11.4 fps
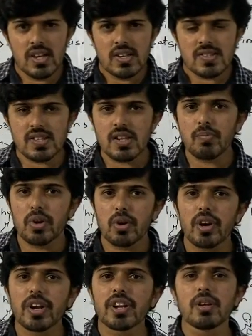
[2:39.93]
See, in
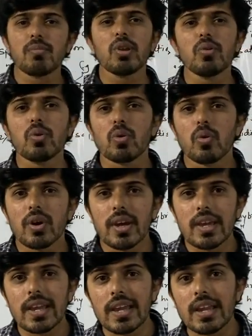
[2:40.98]
periodic table you know,
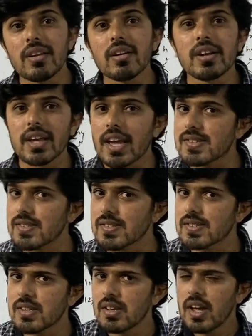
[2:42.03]
inert
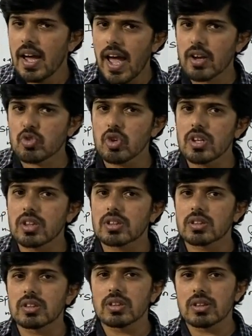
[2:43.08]
gases. Actually,
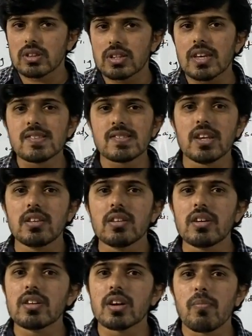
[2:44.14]
these
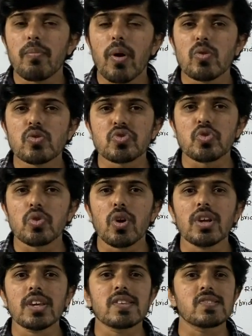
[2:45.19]
inert compounds do
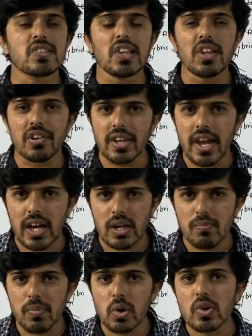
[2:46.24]
not easily
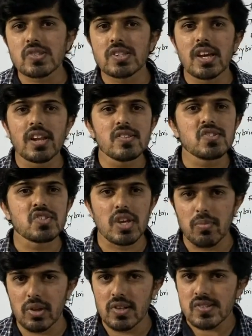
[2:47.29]
react because they are
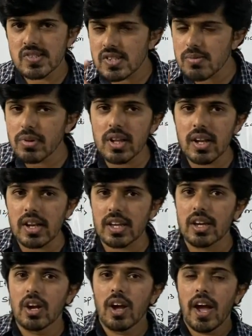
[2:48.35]
stable.
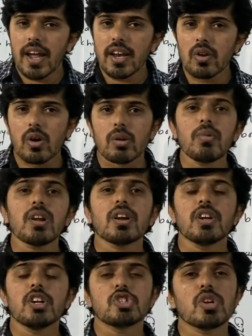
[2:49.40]
Similarly, in normal
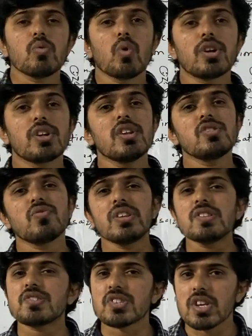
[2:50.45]
condition, water is very
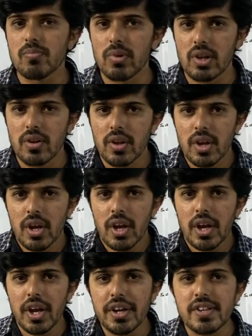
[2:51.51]
stable.
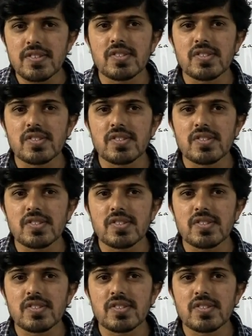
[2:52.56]
It